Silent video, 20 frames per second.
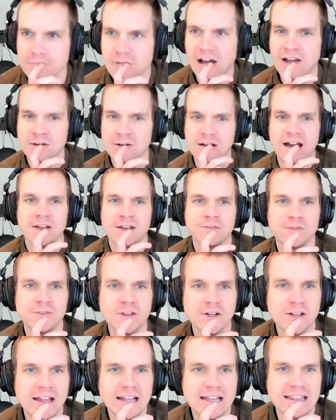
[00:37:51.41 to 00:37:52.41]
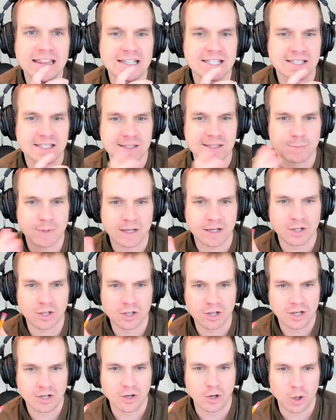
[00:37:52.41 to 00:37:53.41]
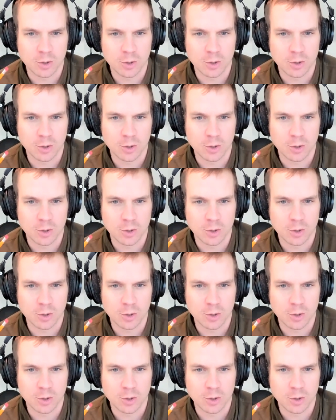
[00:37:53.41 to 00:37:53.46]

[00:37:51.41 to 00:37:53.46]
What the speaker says: I feel like this has been a good